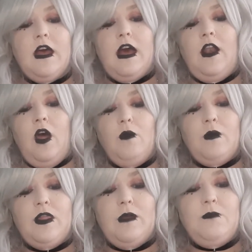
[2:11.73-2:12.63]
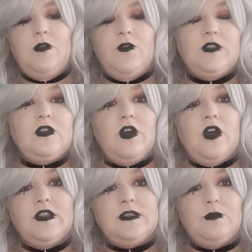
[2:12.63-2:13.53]
Along with them, you've also
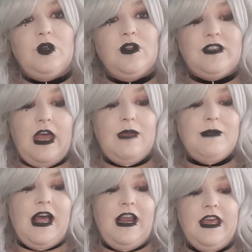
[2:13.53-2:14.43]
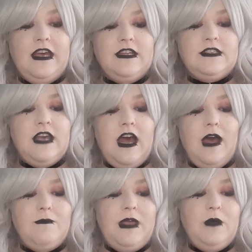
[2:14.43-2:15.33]
got someone called Eamon Elliott.
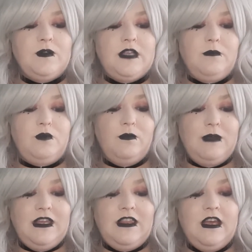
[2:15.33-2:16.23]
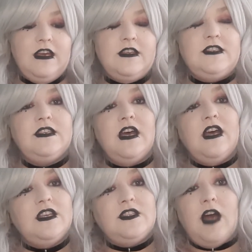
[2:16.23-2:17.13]
He was in Prometheus,
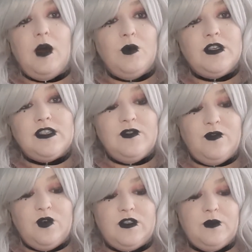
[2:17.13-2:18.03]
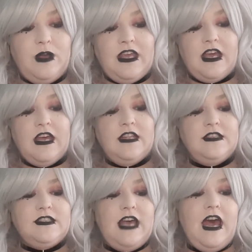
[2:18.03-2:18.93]
Star Wars The Force
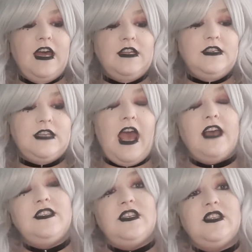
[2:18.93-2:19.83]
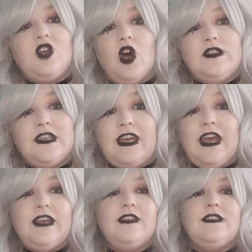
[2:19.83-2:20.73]
Awakens, and Exodus Gods and
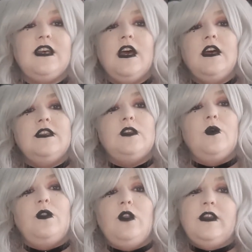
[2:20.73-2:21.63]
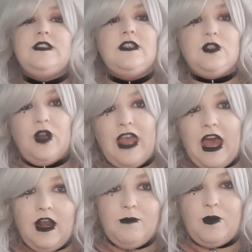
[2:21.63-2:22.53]
Kings. So that's the sort of
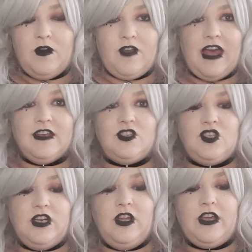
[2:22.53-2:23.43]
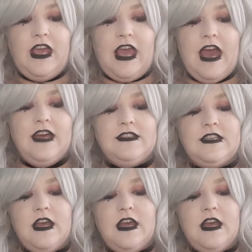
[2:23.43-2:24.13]
calibre of cast you're looking at.